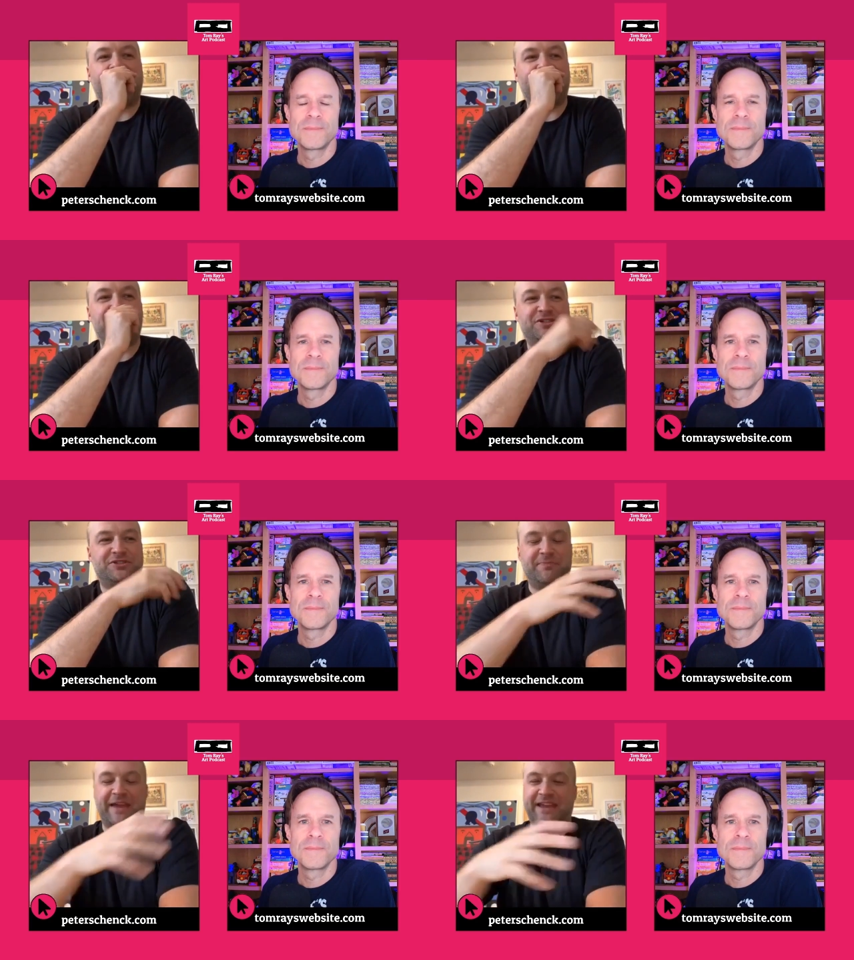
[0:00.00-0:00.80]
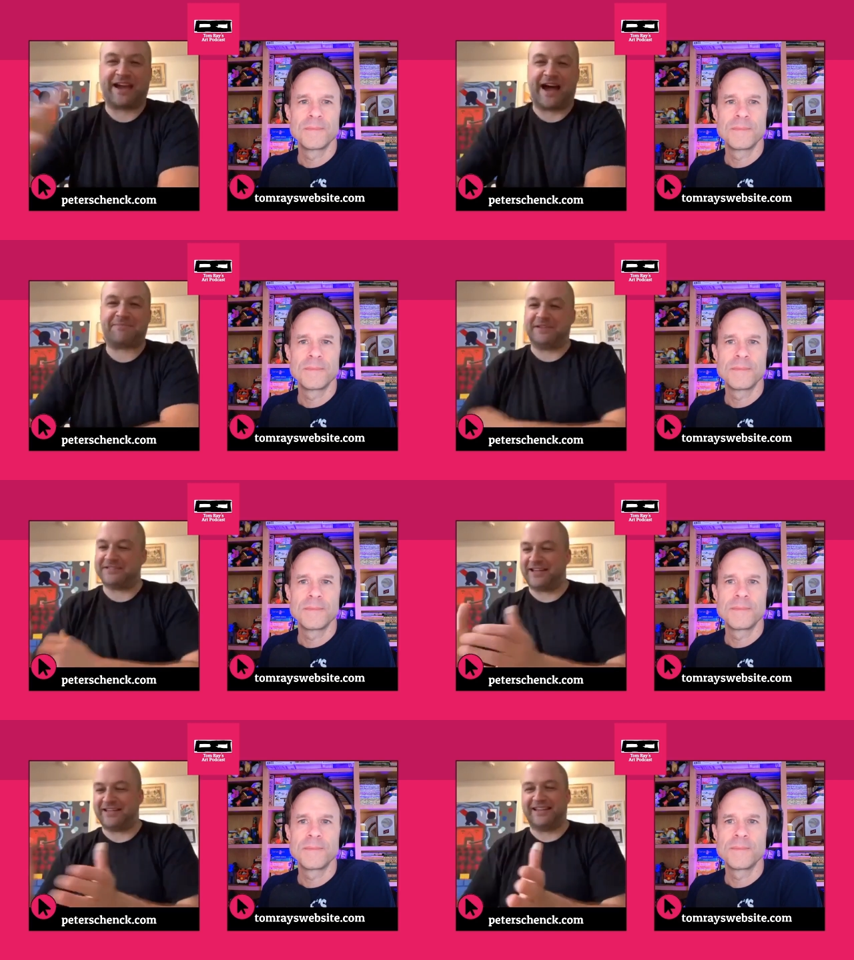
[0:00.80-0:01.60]
Speaker 1: I would make
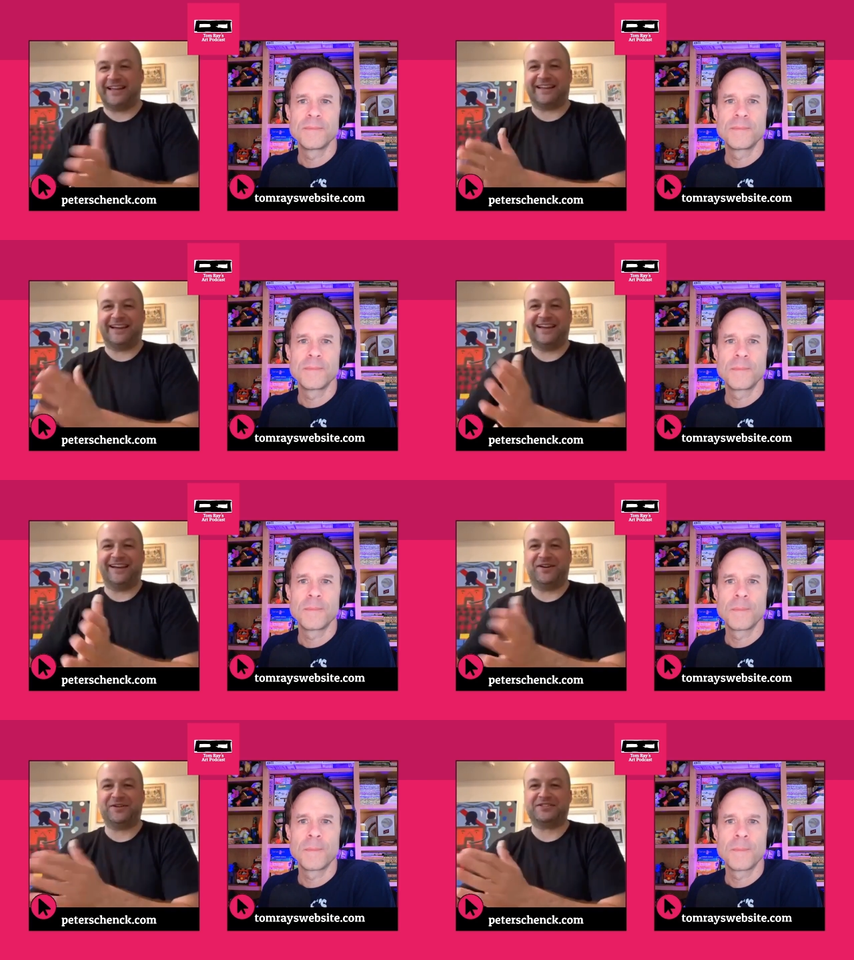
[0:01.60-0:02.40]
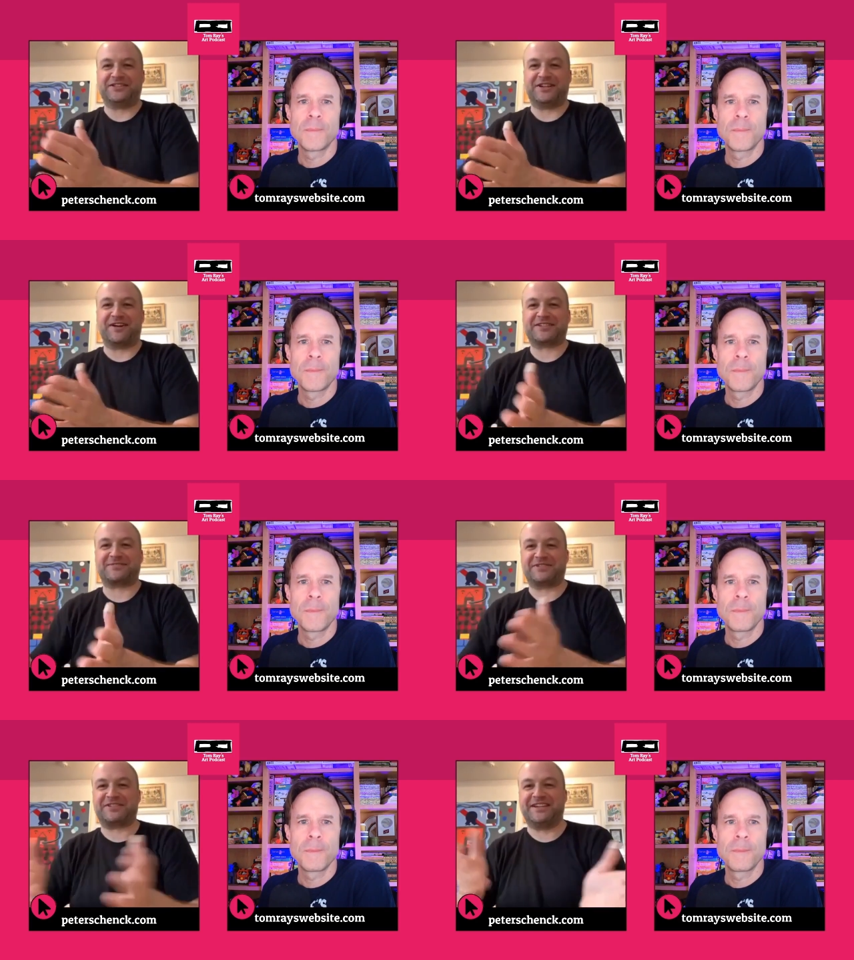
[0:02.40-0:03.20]
copies on like a old
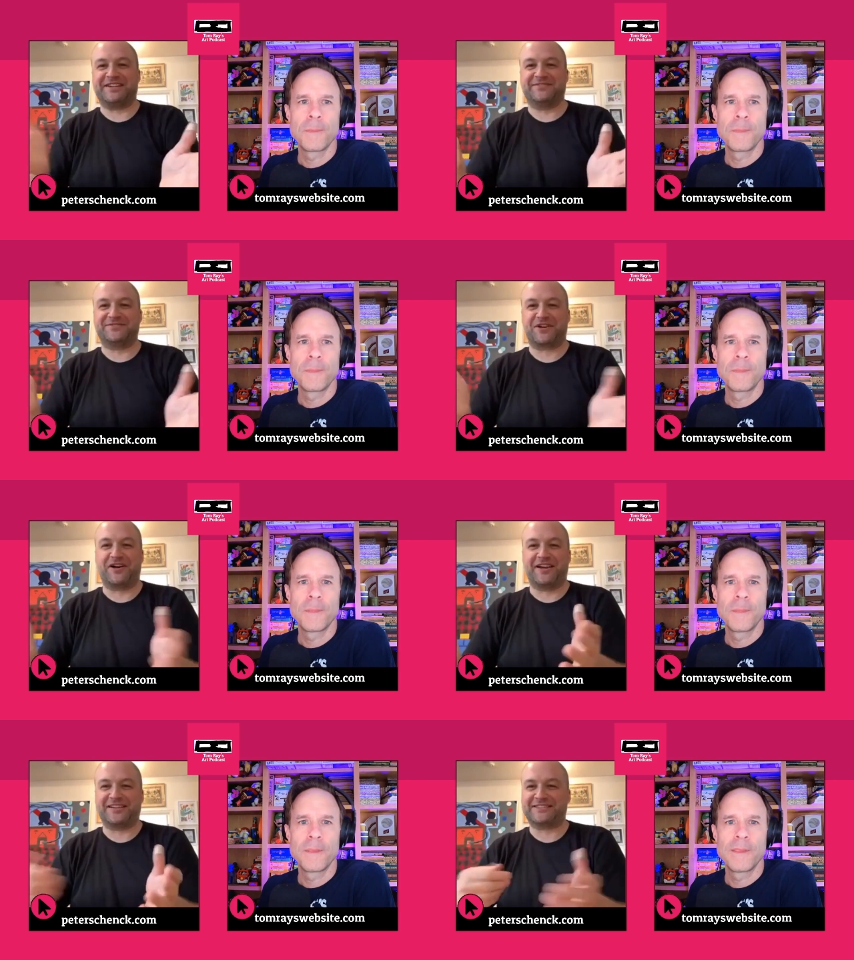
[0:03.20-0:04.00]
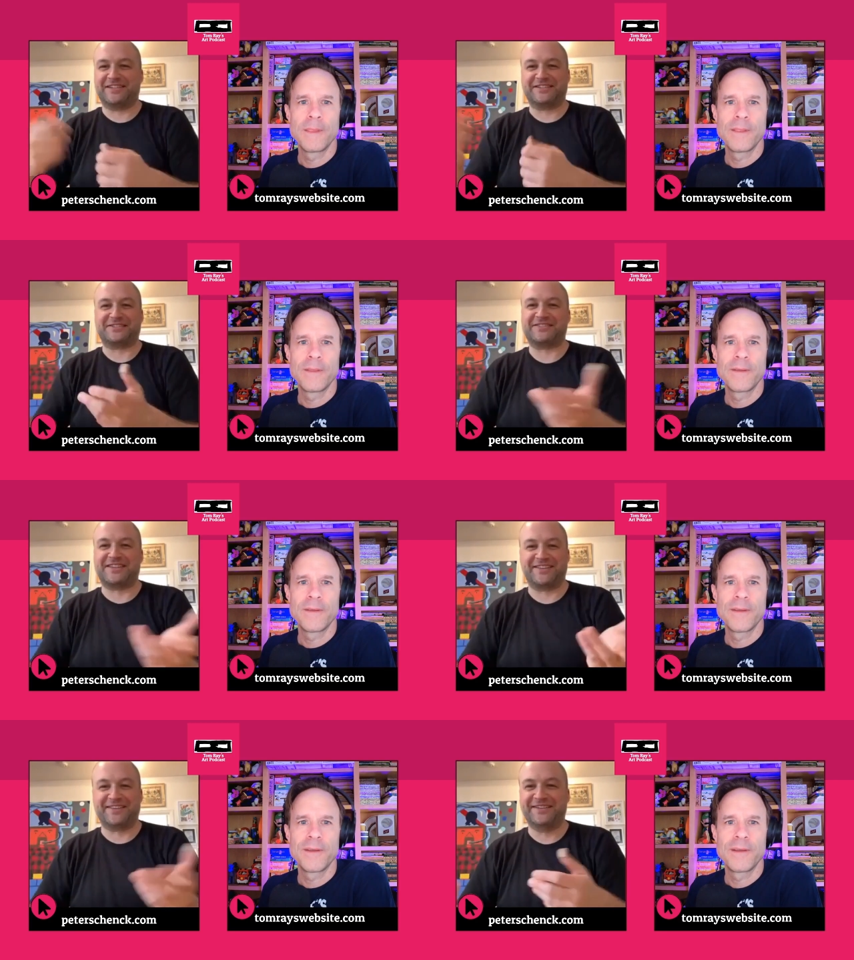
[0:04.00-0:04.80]
Xerox machine of drawings and also
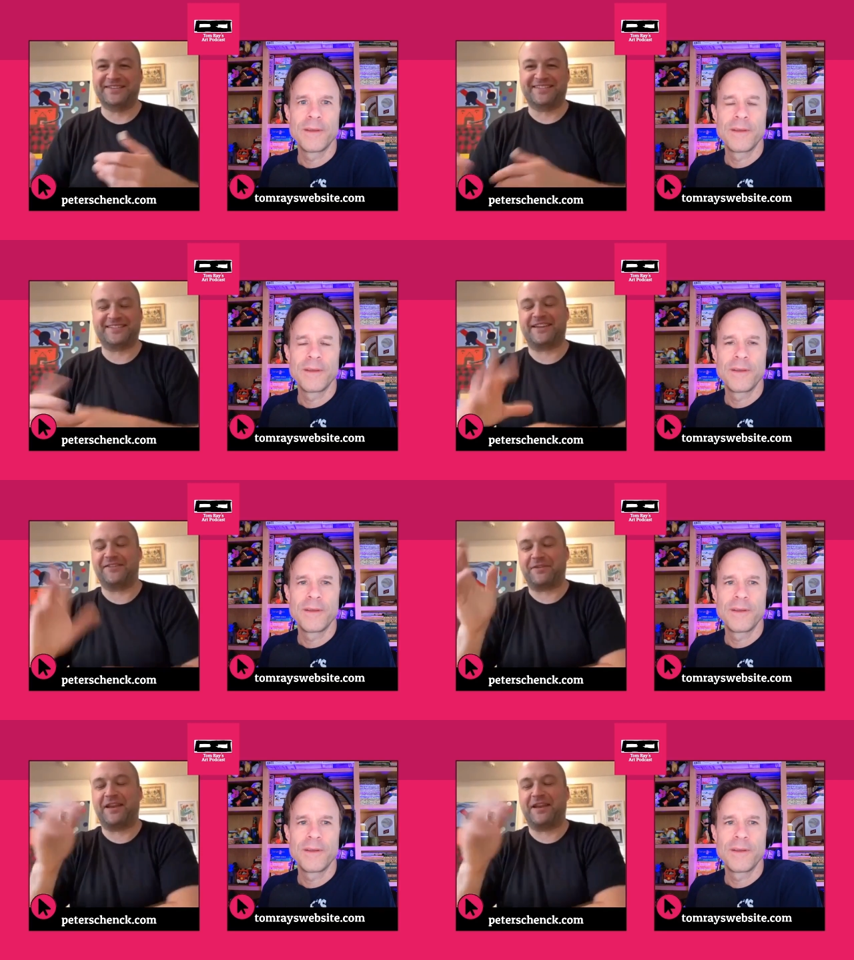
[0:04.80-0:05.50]
sell those and stuff.